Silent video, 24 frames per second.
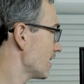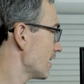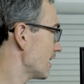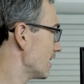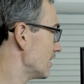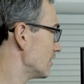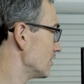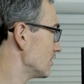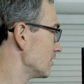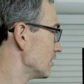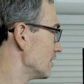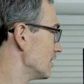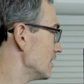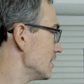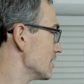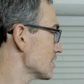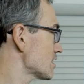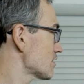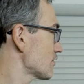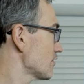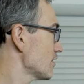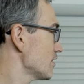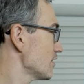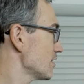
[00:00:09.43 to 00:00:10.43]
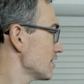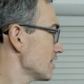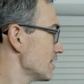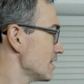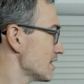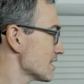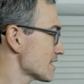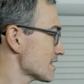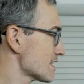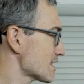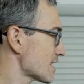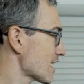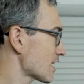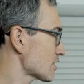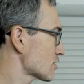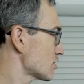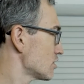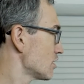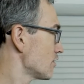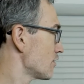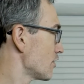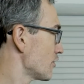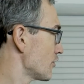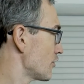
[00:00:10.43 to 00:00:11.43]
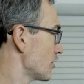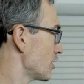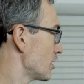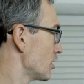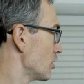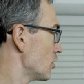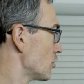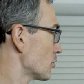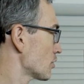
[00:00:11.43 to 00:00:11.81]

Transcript: And in this section of the video,